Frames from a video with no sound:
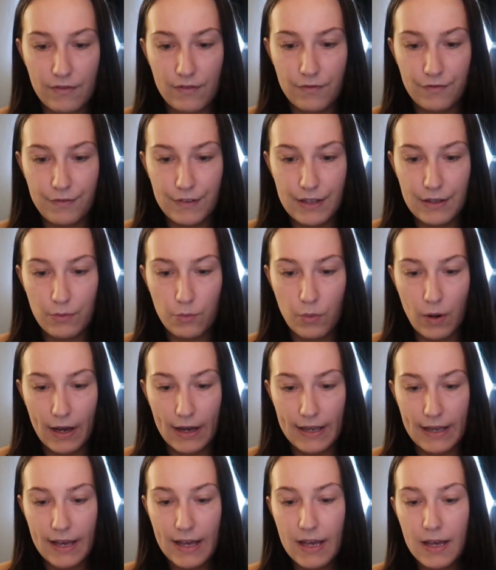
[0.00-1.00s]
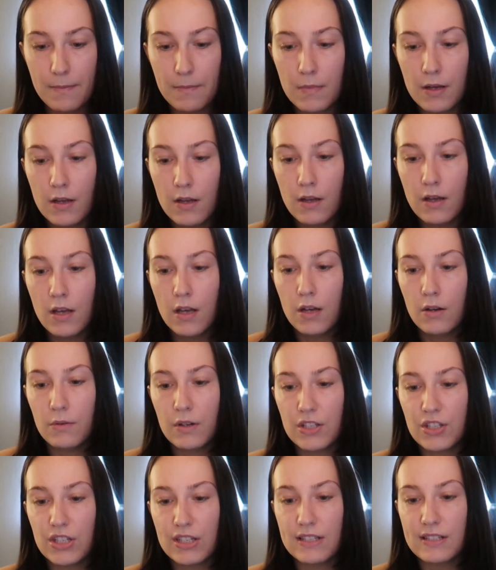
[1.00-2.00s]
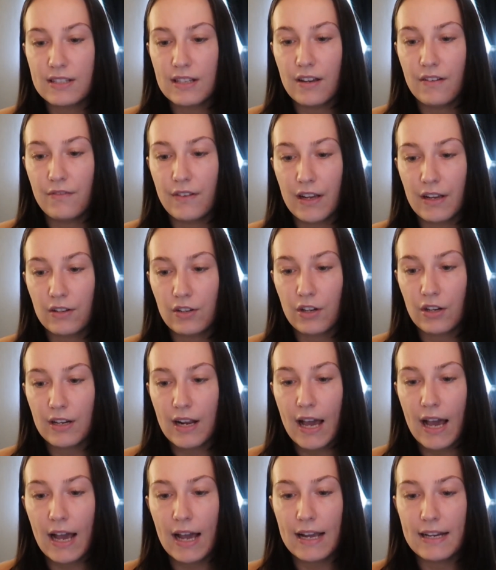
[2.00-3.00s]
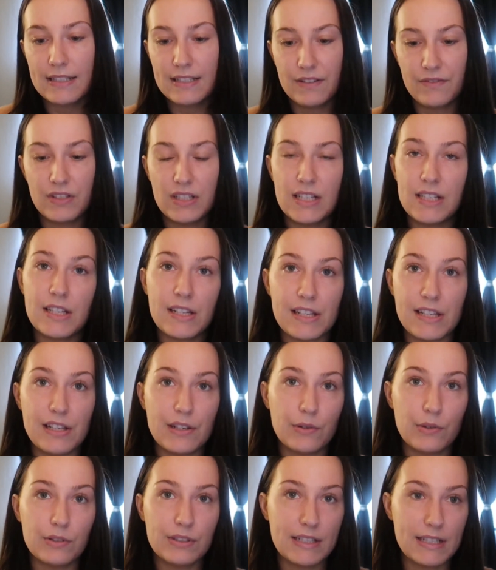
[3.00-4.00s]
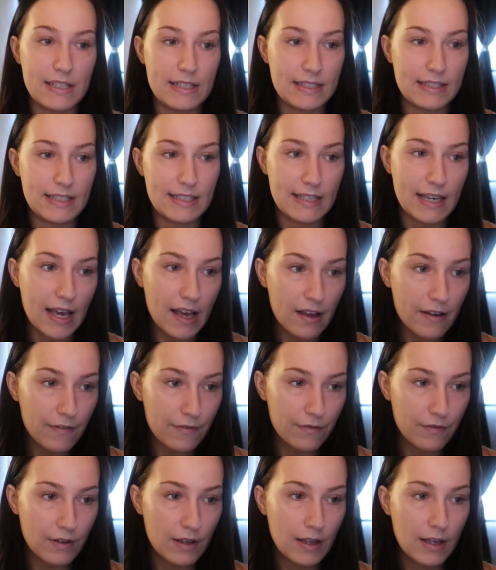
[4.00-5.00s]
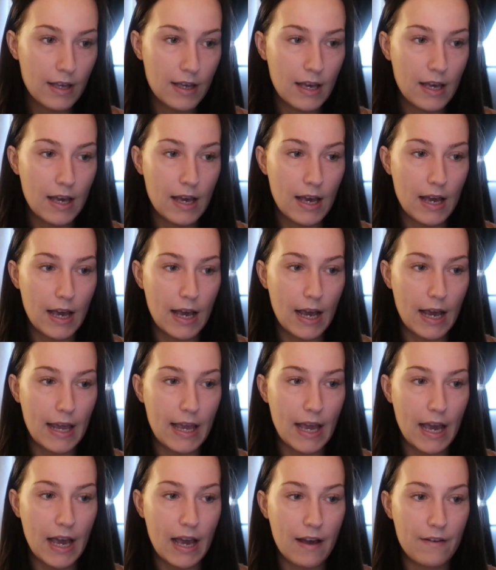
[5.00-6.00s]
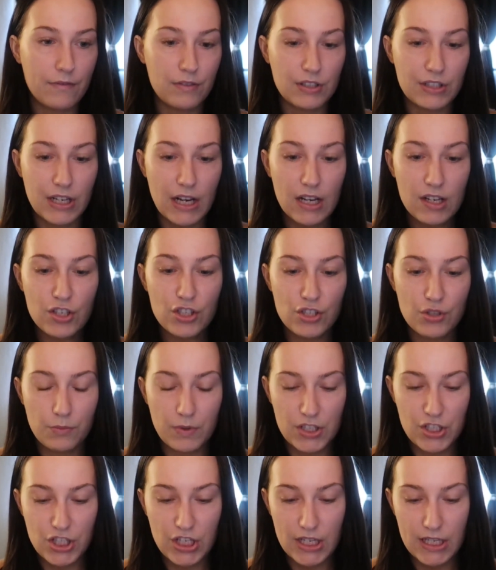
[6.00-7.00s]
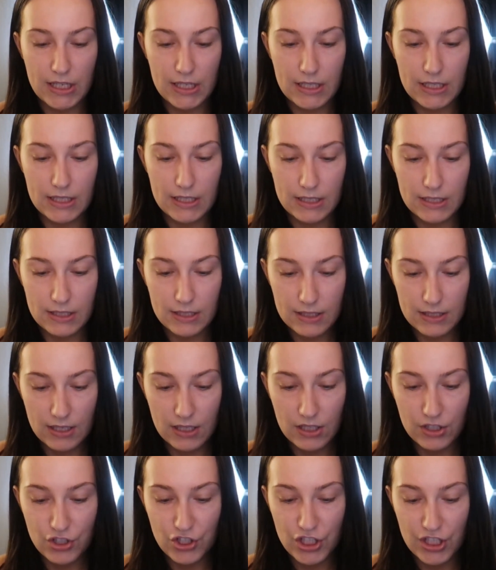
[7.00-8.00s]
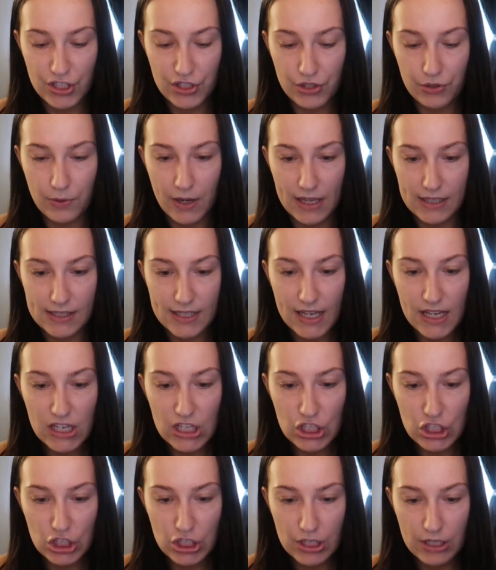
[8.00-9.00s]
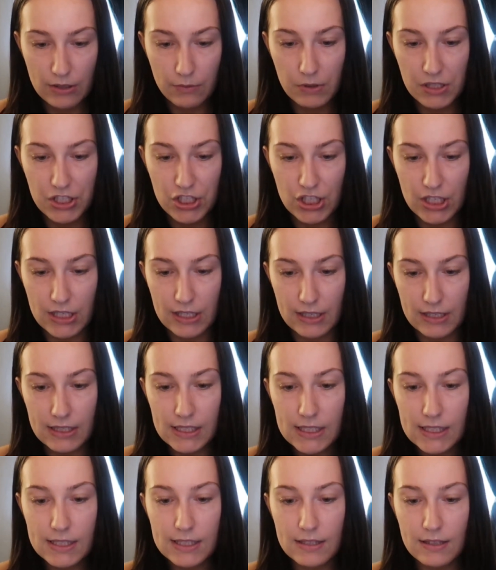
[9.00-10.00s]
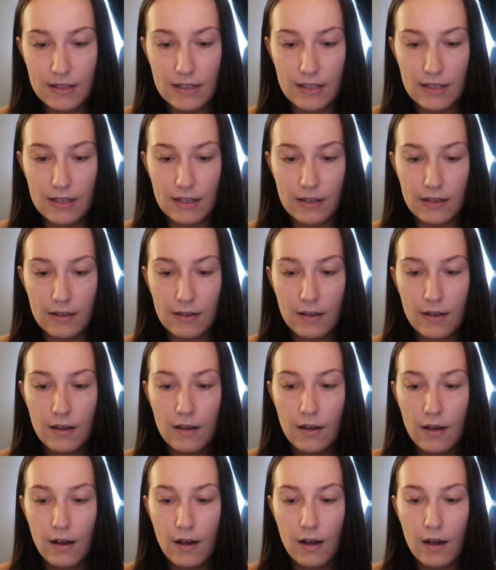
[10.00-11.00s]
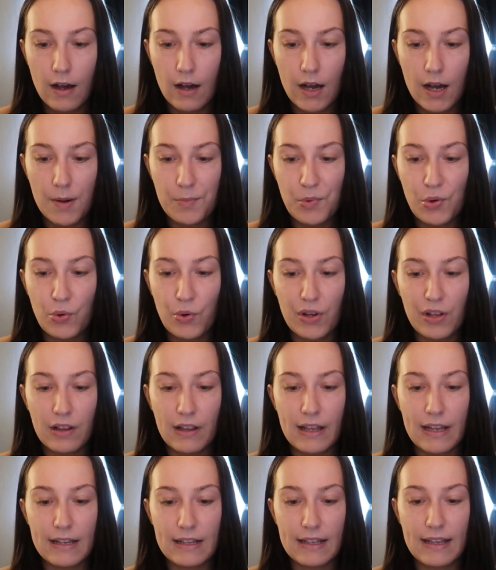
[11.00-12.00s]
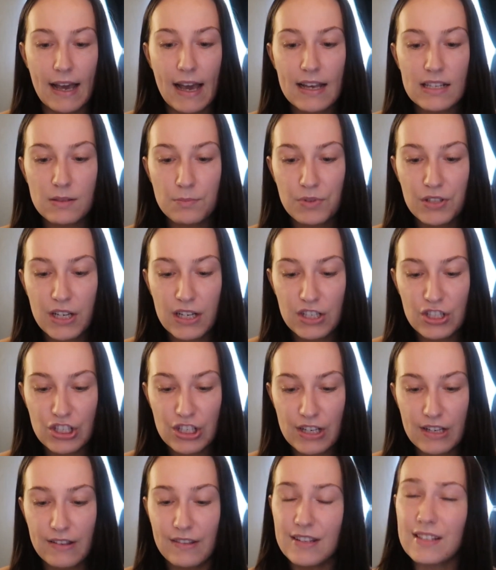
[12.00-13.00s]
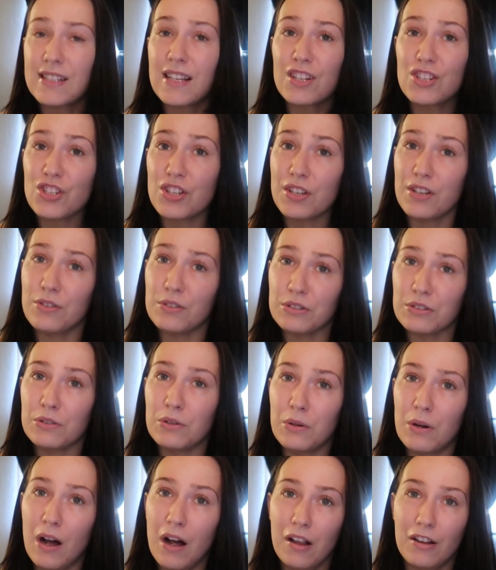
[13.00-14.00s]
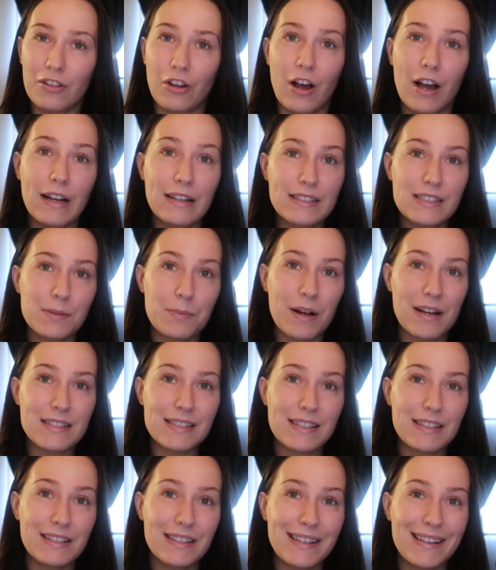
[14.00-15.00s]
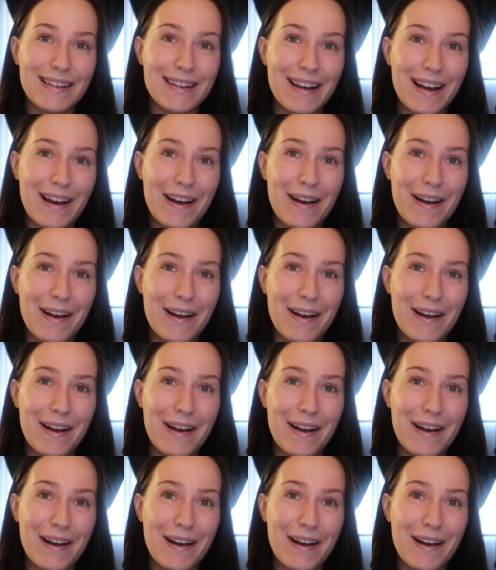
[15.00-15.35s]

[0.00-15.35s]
VYM, which is a Vanguard High Dividend Yield ETF. I have GUSH, which is GUSH, which is the oil and gas production. This actually grew a lot, surprisingly,